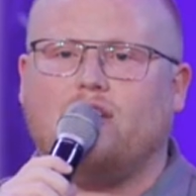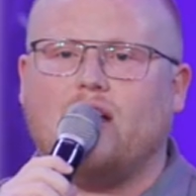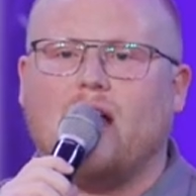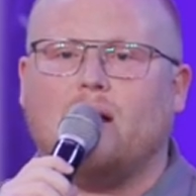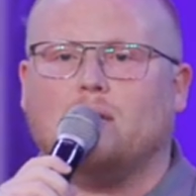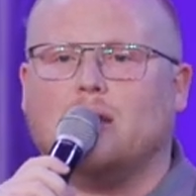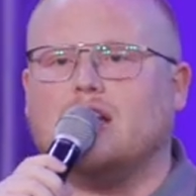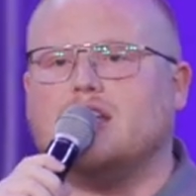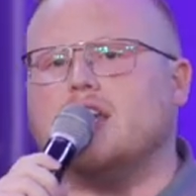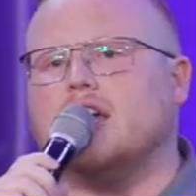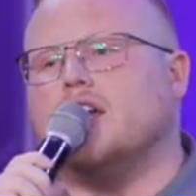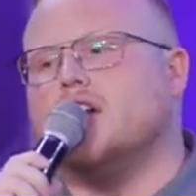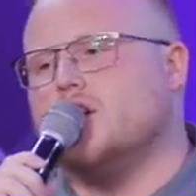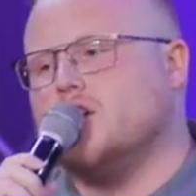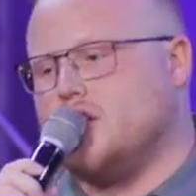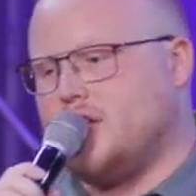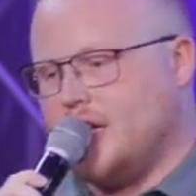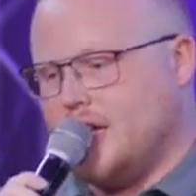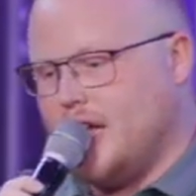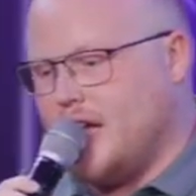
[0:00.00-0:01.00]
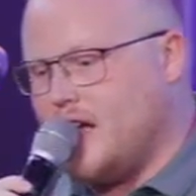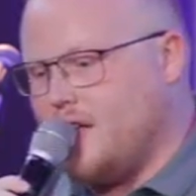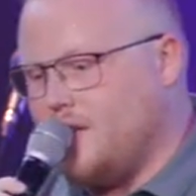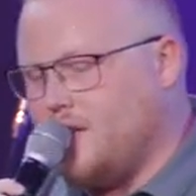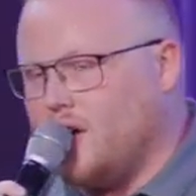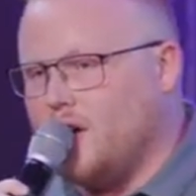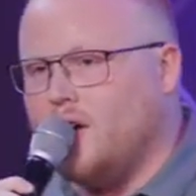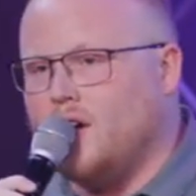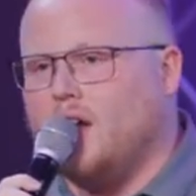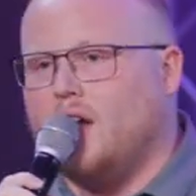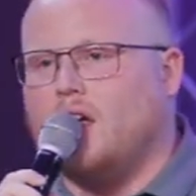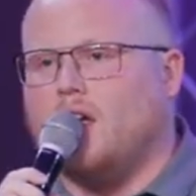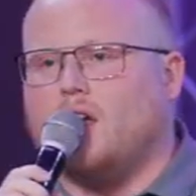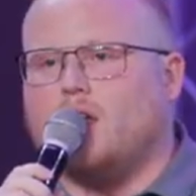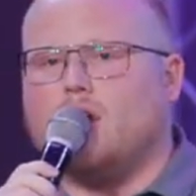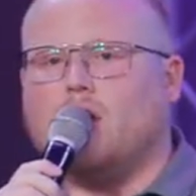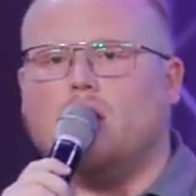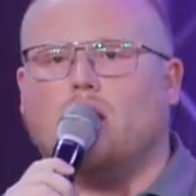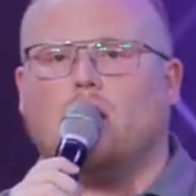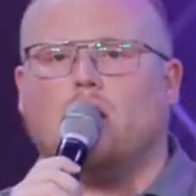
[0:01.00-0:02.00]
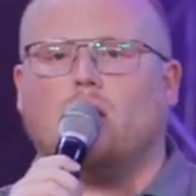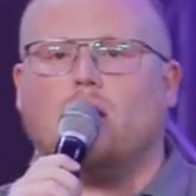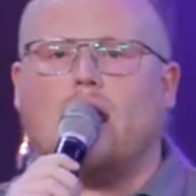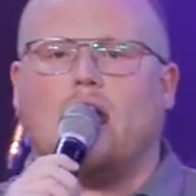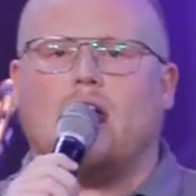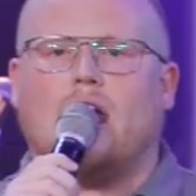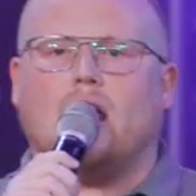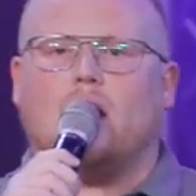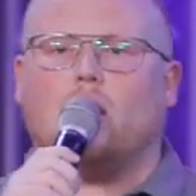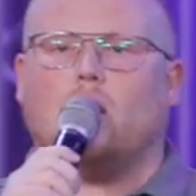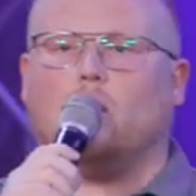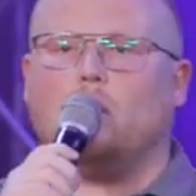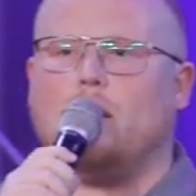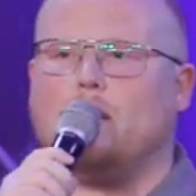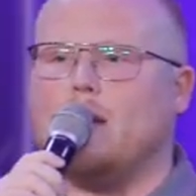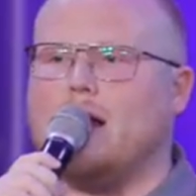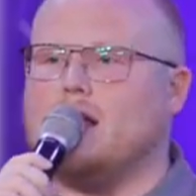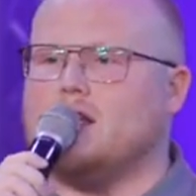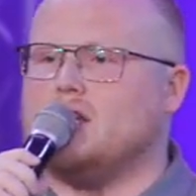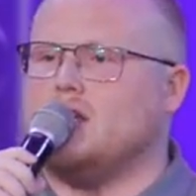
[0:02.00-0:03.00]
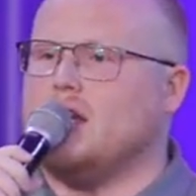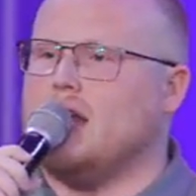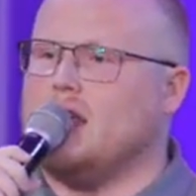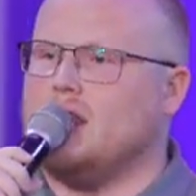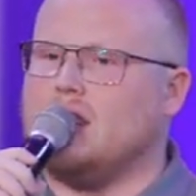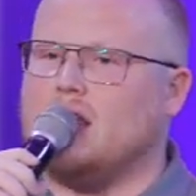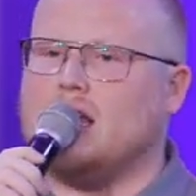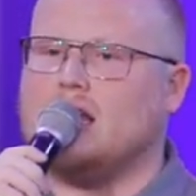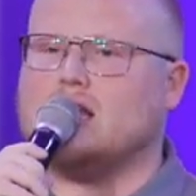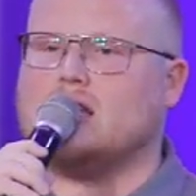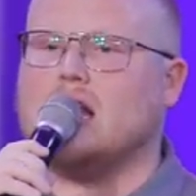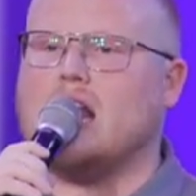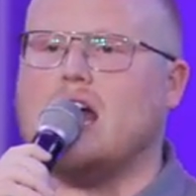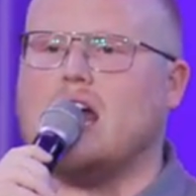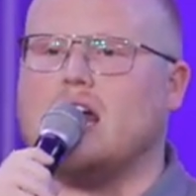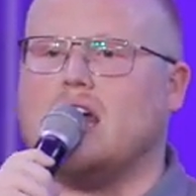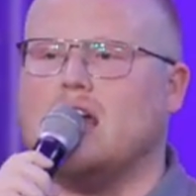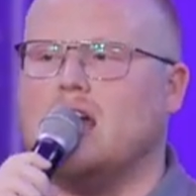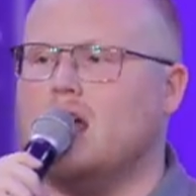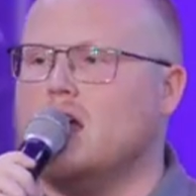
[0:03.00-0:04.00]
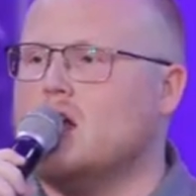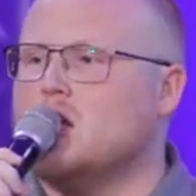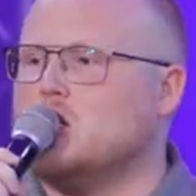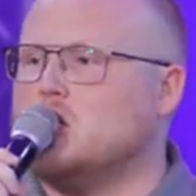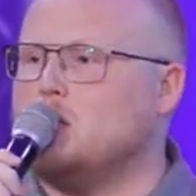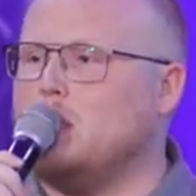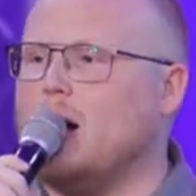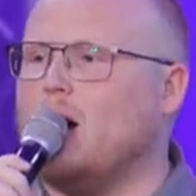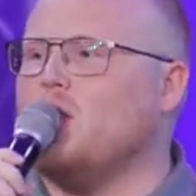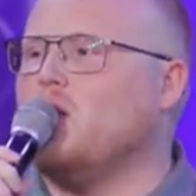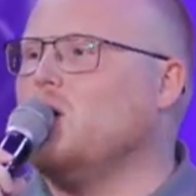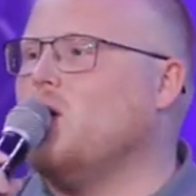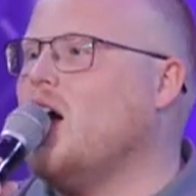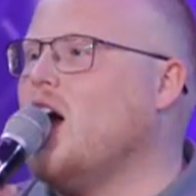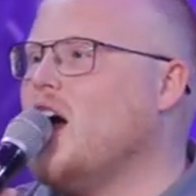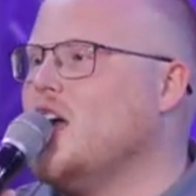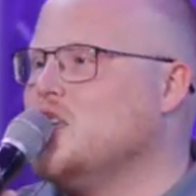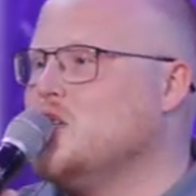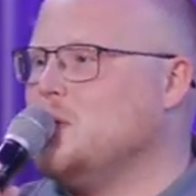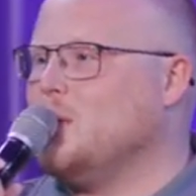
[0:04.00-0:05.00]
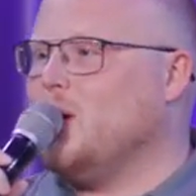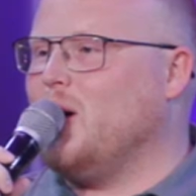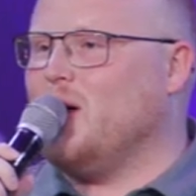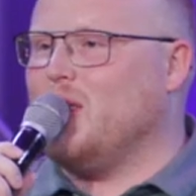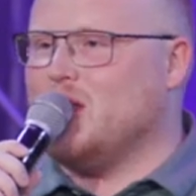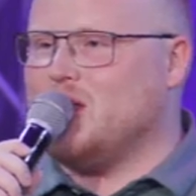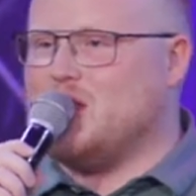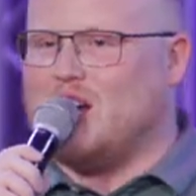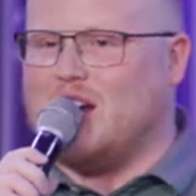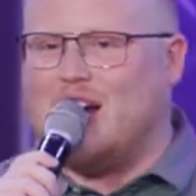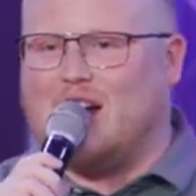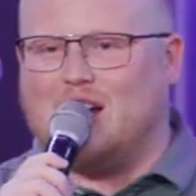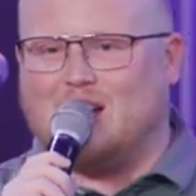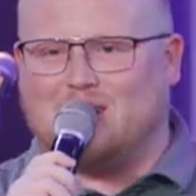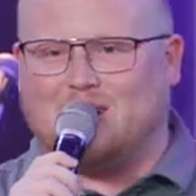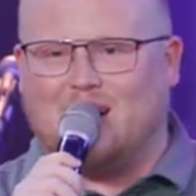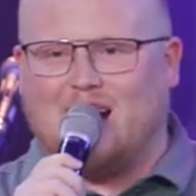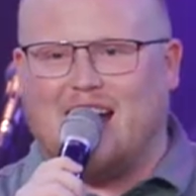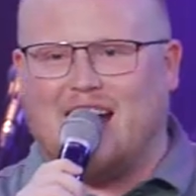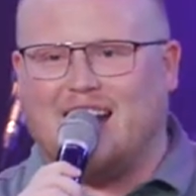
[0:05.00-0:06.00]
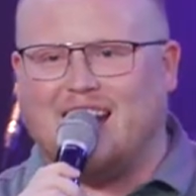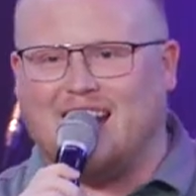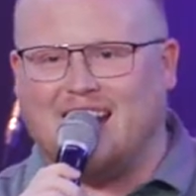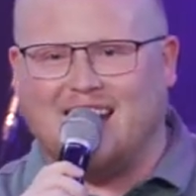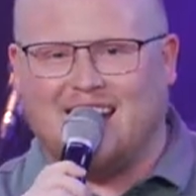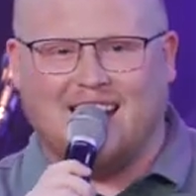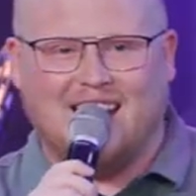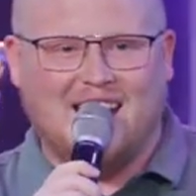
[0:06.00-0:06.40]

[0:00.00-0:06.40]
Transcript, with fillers: family dinners together, you know, and, or we might say things like, spare the rod, spoil the child, right?